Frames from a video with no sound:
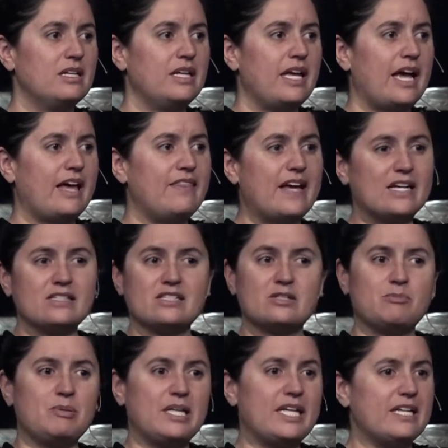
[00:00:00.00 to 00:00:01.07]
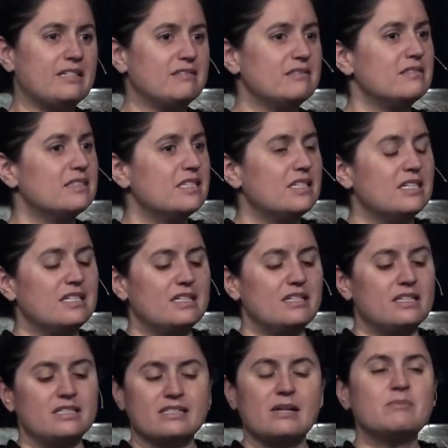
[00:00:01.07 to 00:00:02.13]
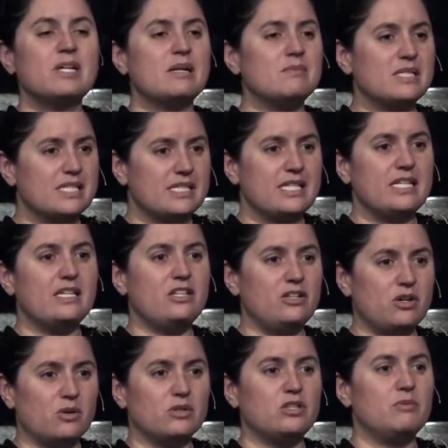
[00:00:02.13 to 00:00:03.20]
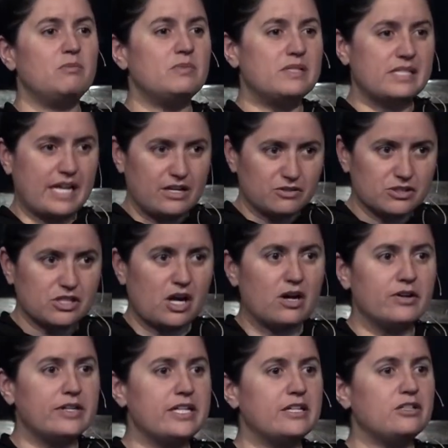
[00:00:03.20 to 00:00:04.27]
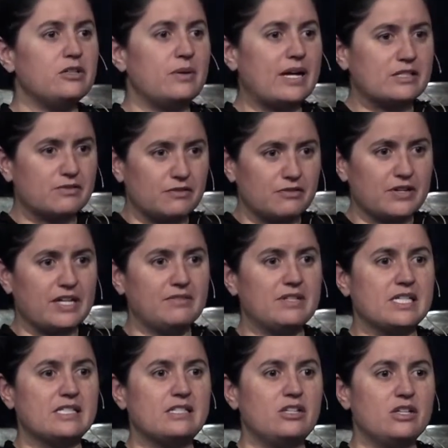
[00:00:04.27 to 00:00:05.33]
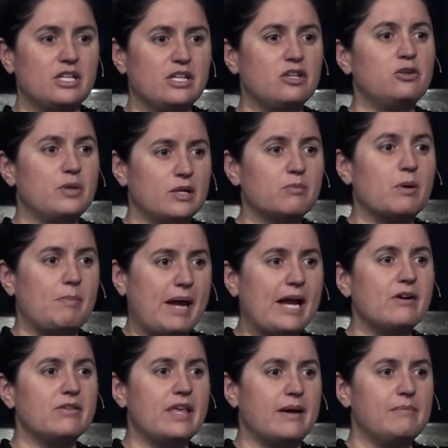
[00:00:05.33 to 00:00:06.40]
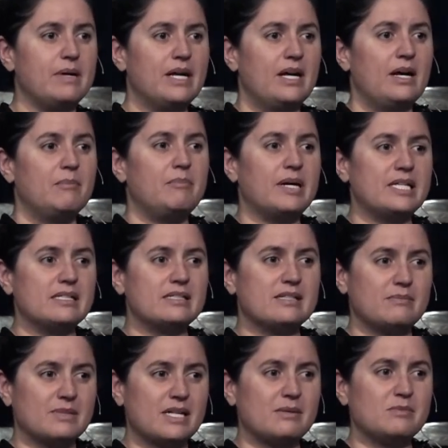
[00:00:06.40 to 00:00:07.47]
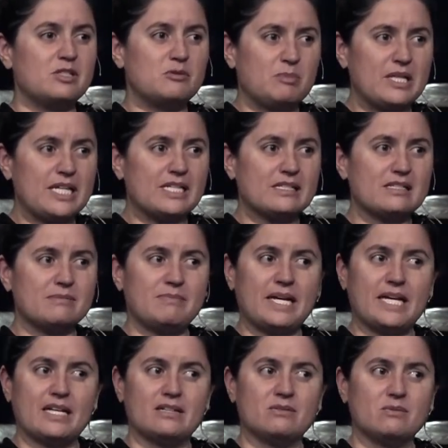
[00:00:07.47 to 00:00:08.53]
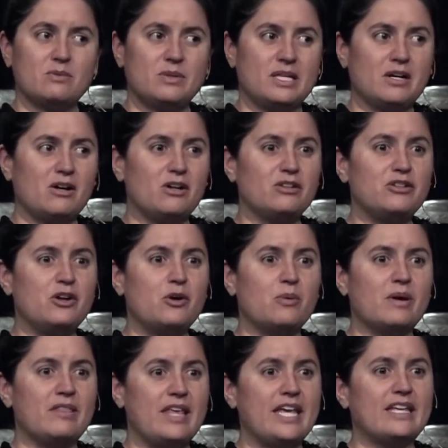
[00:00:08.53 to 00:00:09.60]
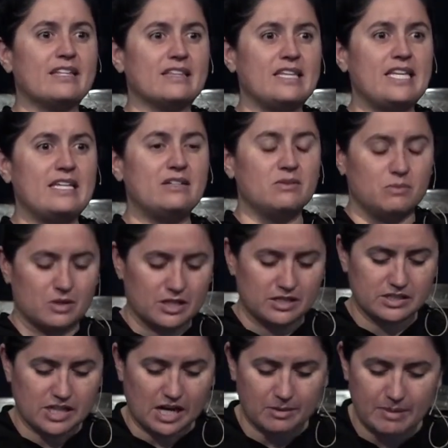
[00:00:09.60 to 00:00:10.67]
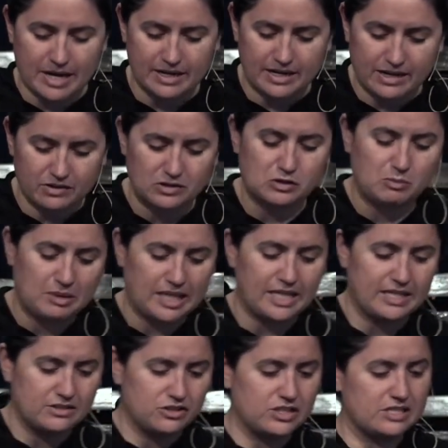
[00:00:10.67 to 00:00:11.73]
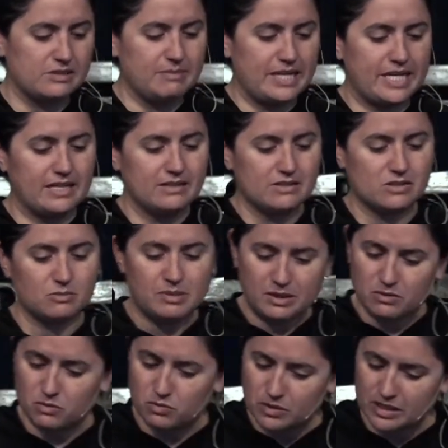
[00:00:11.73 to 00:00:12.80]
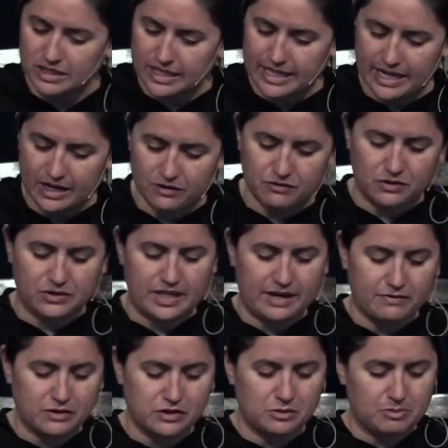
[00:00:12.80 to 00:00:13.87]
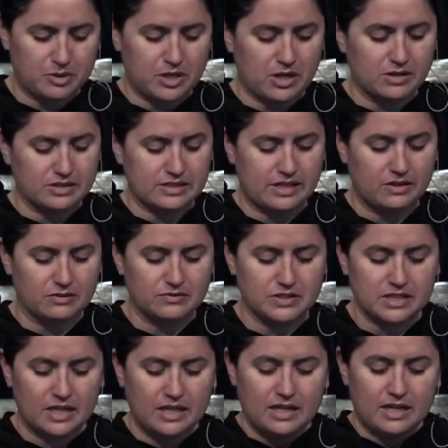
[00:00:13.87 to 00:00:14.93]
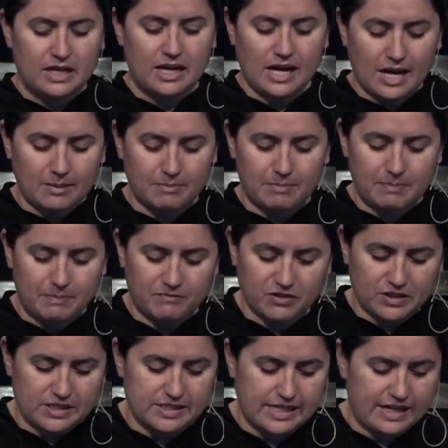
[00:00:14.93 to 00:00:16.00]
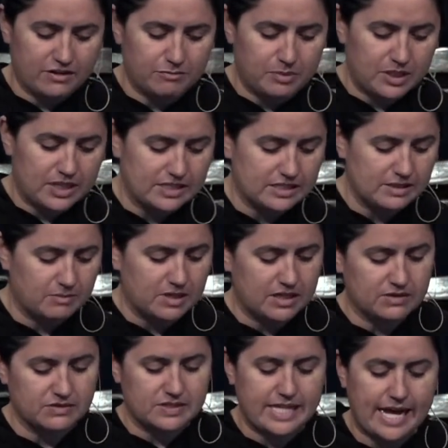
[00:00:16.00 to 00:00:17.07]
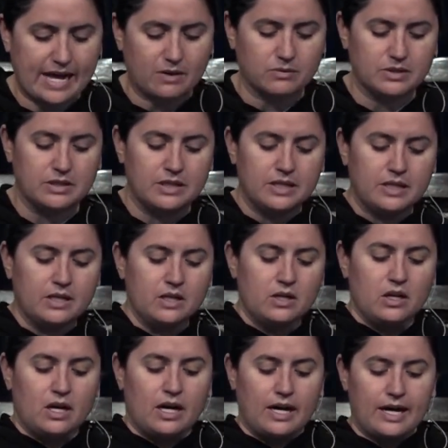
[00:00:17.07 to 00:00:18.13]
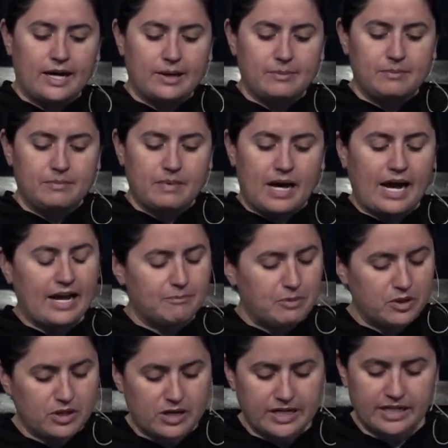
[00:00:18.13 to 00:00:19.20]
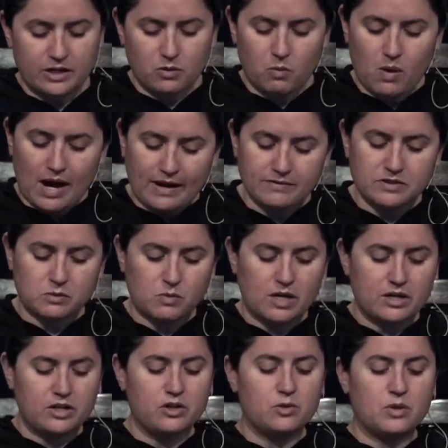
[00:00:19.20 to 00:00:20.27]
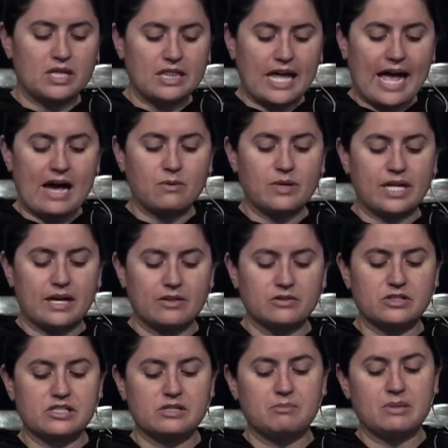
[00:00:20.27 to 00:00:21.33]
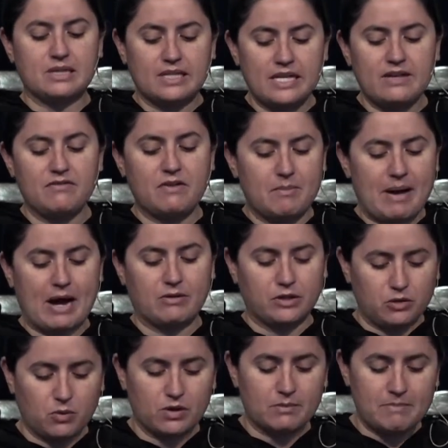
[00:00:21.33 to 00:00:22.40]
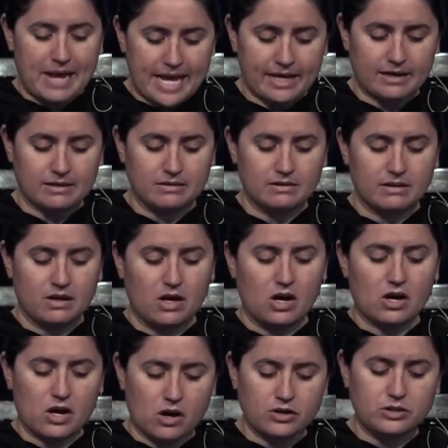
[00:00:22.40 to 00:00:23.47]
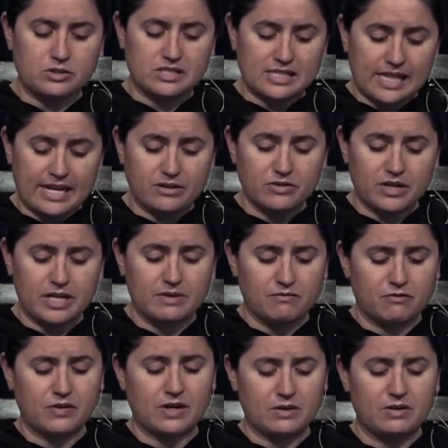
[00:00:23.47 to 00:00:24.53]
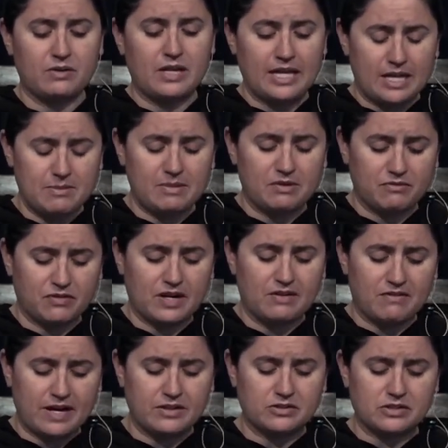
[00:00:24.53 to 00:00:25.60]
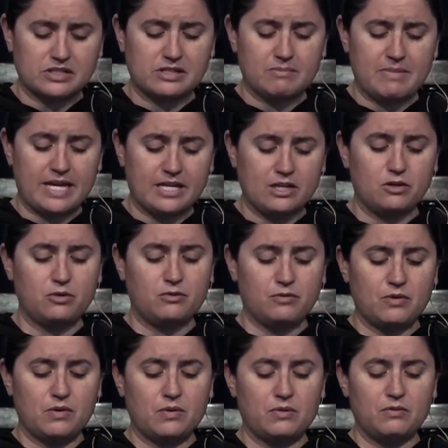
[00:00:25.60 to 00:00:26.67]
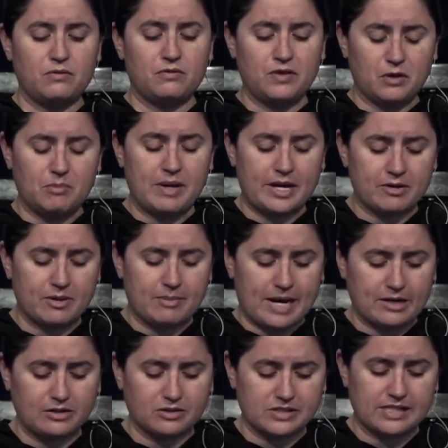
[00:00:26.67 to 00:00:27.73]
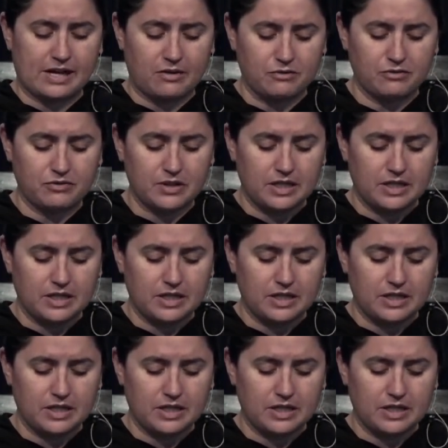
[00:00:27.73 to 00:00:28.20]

And that split, sometimes it's, you know, you say you're sorry and you ask for forgiveness. You, you can repair them. But sometimes splits, man, we all know where they can lead. We're going to talk about another split in just a minute. So being really careful never to put ourselves up for the sake of putting someone else down. Um, I put on here, wives, what are you allowing others to believe about your man? And are you slandering in front of him in front of others to make you feel better about yourself?